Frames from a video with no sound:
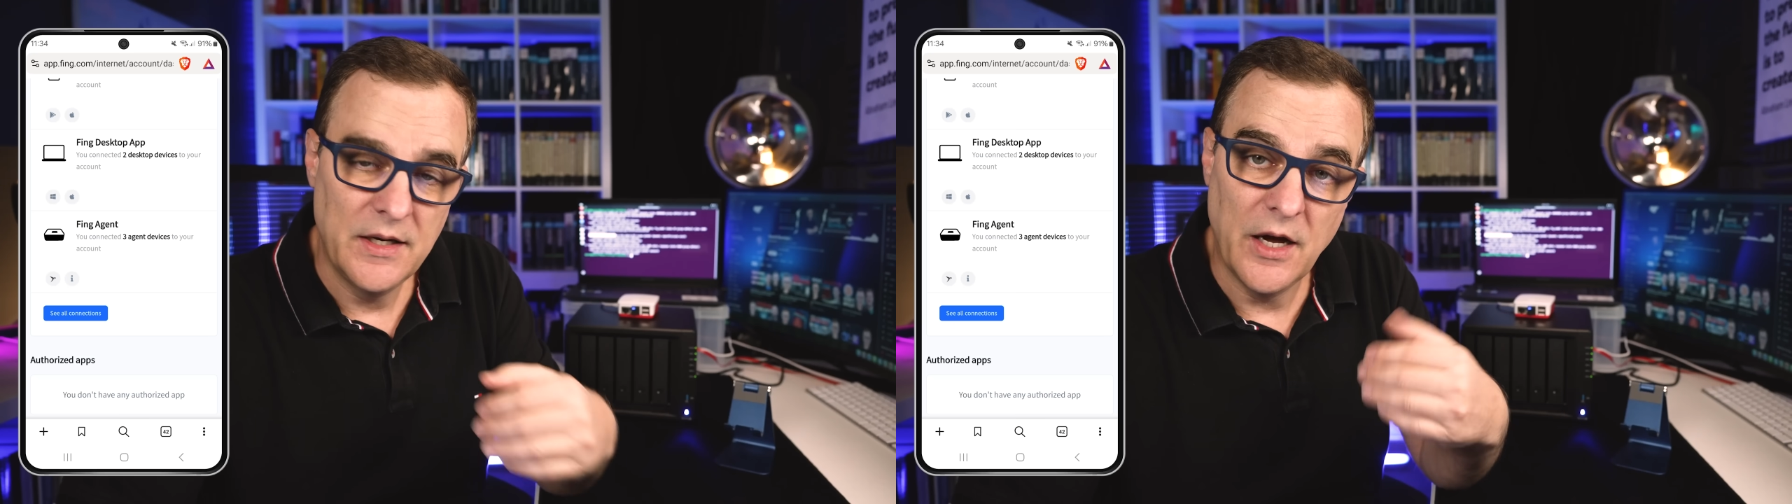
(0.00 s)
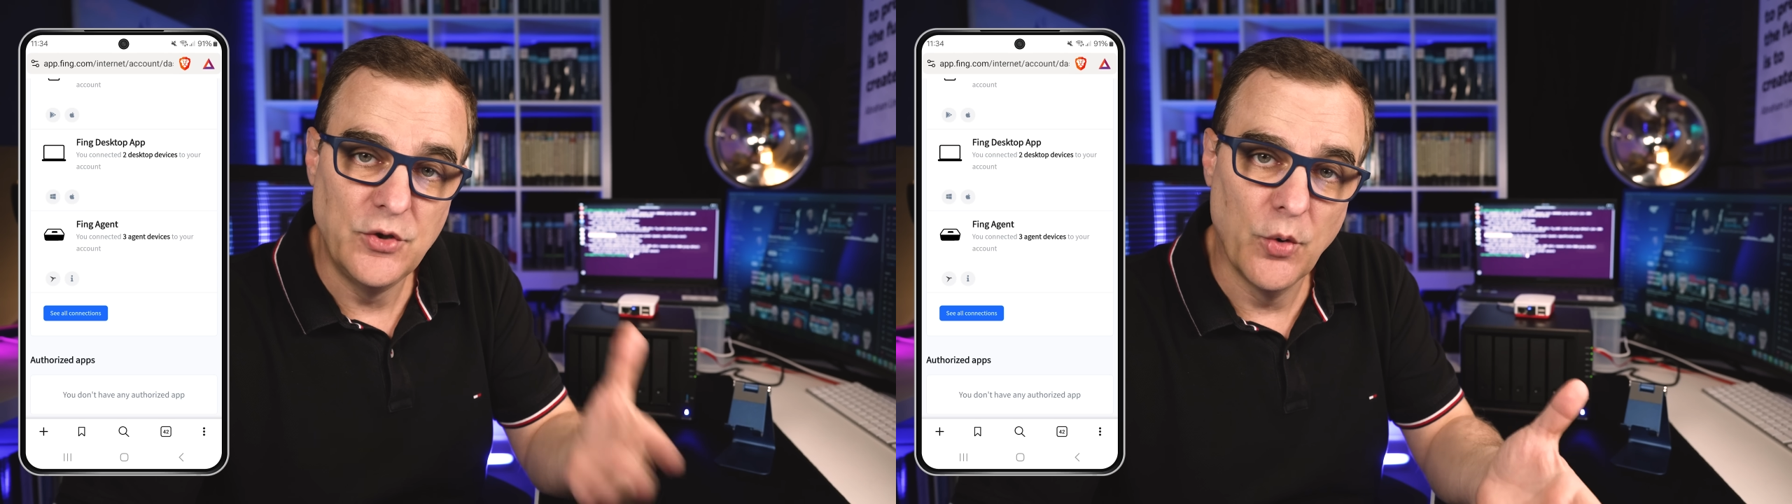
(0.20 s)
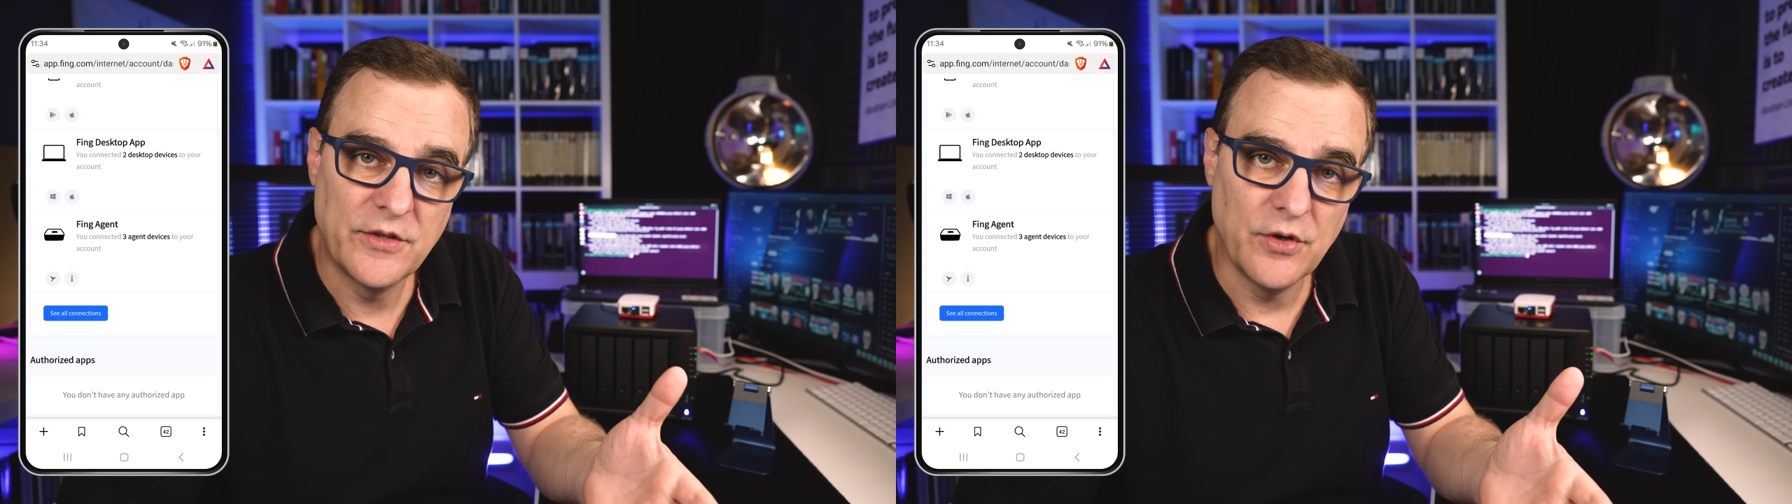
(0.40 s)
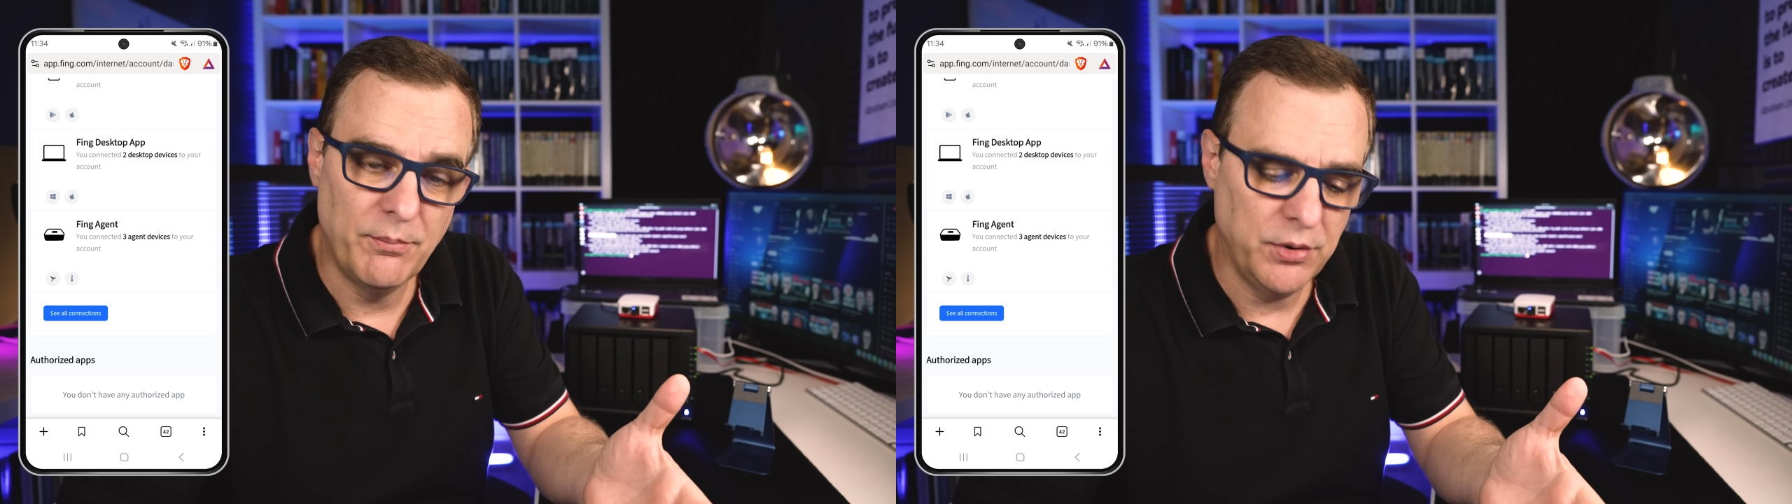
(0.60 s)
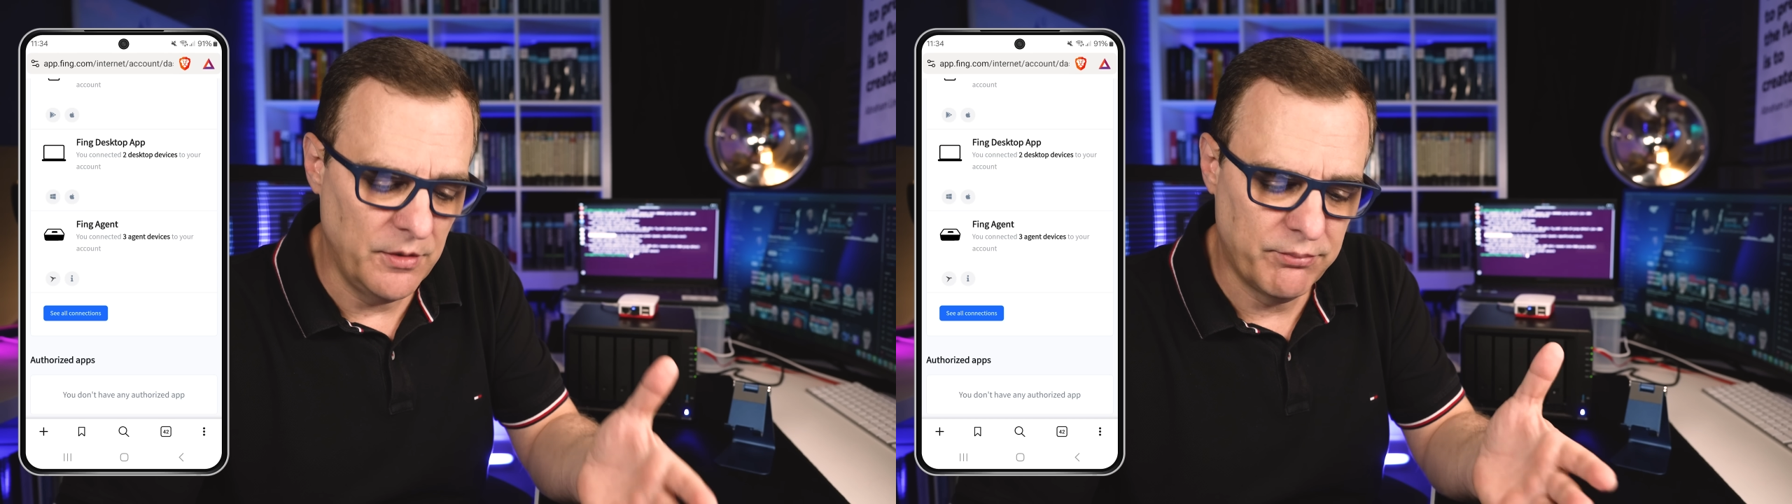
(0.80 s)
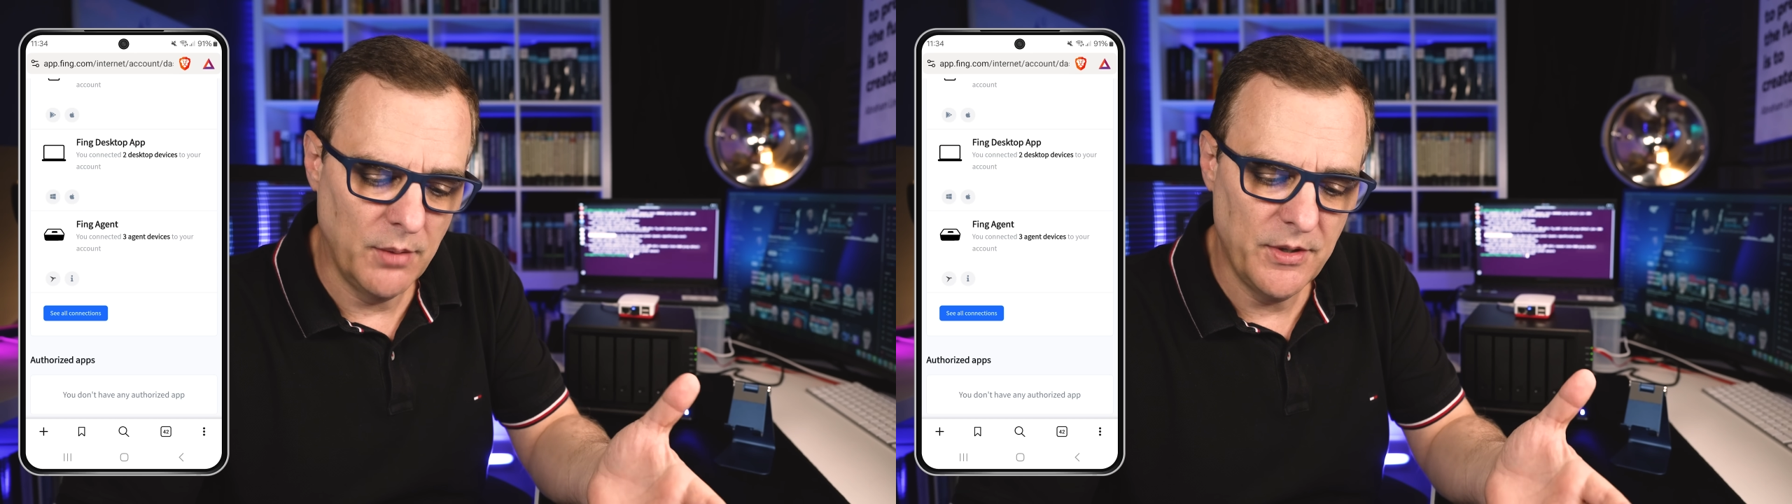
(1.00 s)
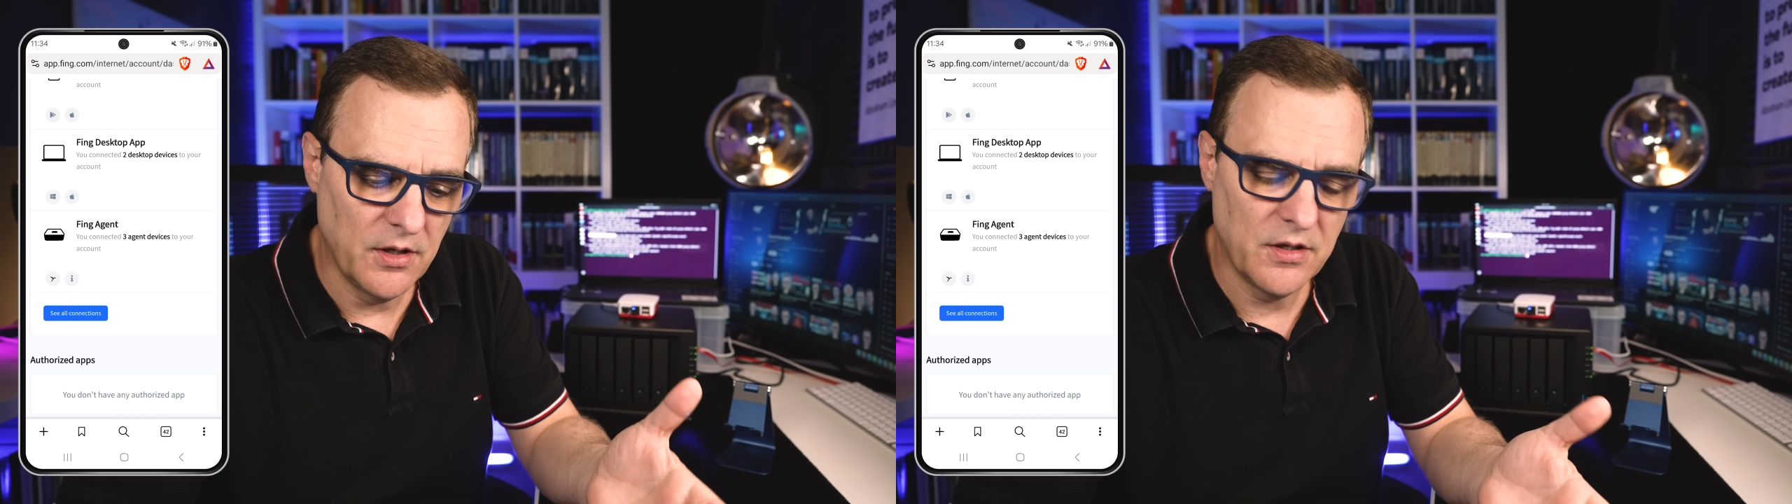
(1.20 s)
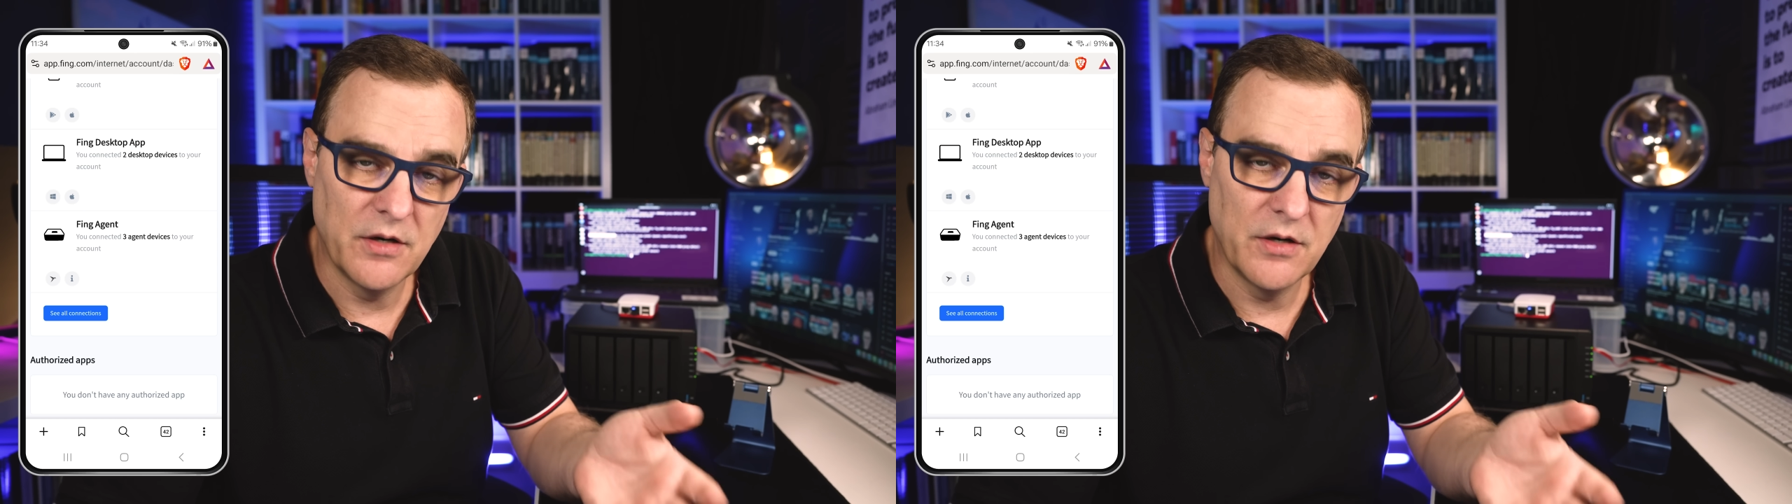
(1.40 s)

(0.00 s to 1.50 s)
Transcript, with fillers: Now, in your example, you're probably not